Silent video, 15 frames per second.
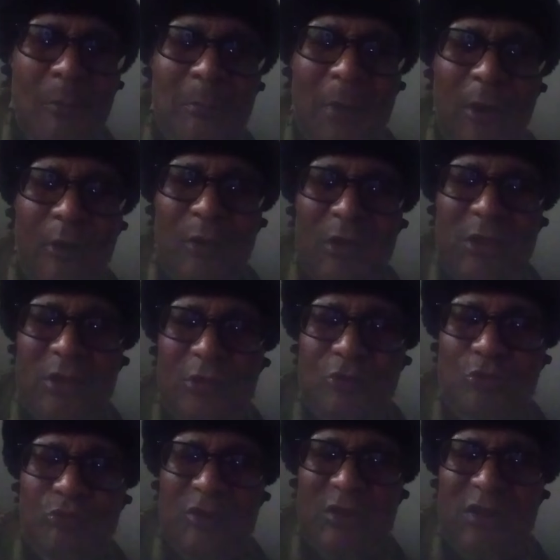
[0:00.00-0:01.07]
American
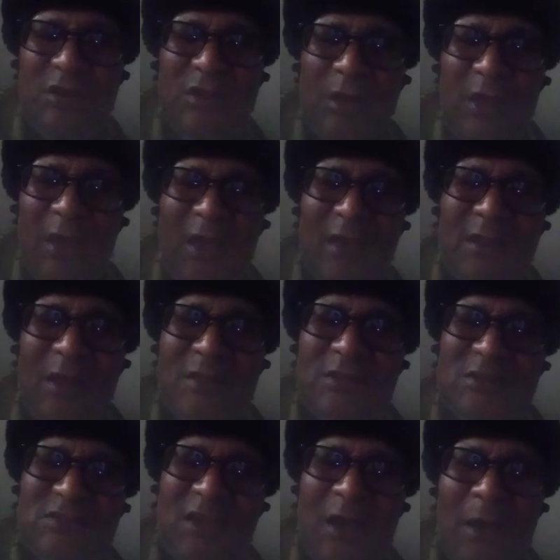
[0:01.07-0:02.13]
greedy. And at
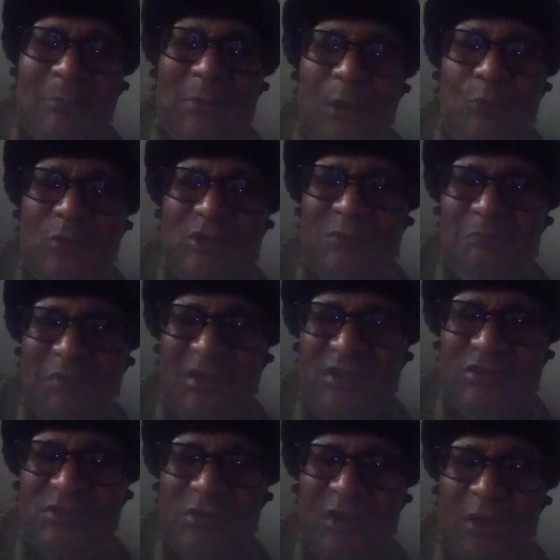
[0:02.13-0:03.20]
the time, they was
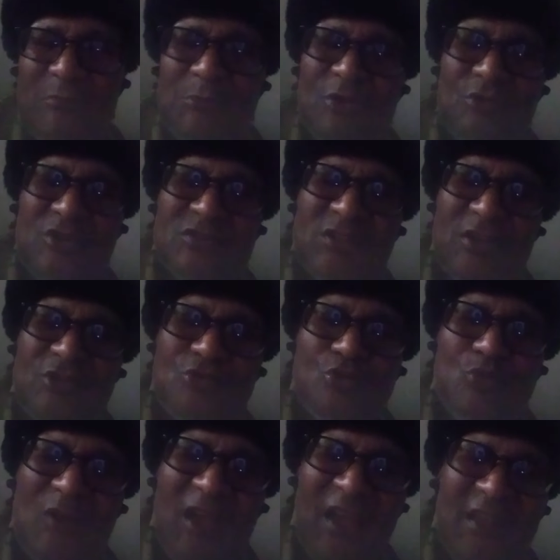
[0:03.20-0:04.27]
beasts because they
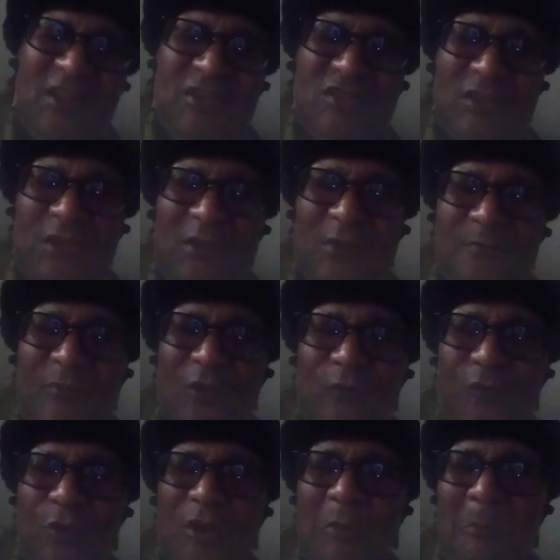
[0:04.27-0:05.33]
do anything
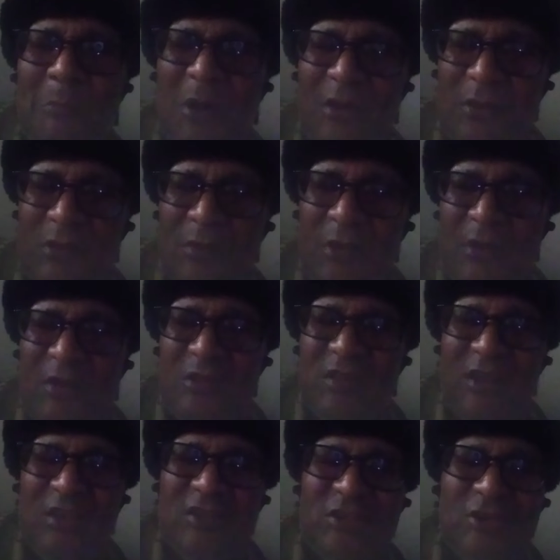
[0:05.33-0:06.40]
for the money.
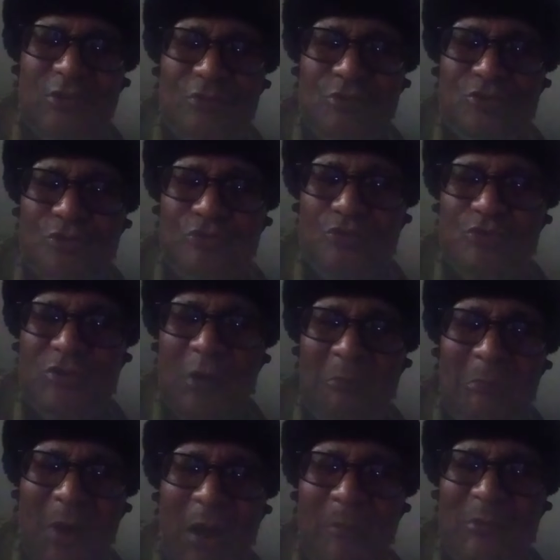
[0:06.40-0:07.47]
They kill you, your
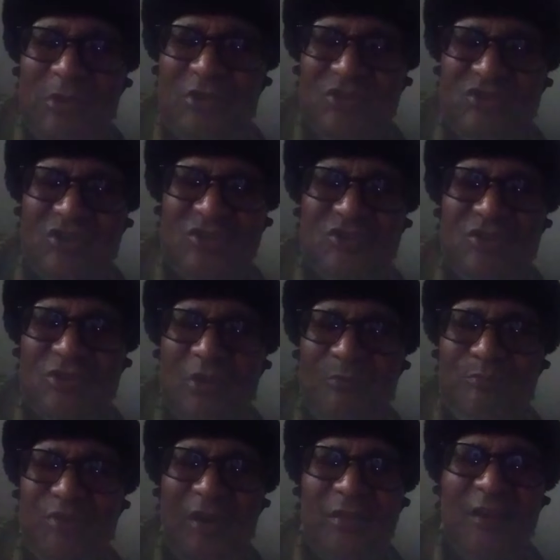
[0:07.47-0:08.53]
mama, your sister, your
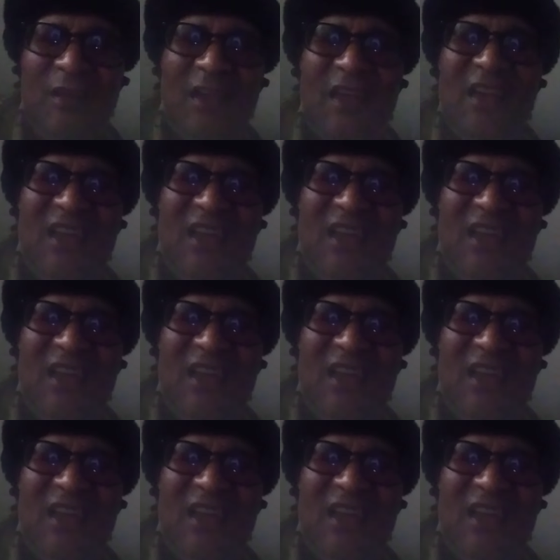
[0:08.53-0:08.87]
brother,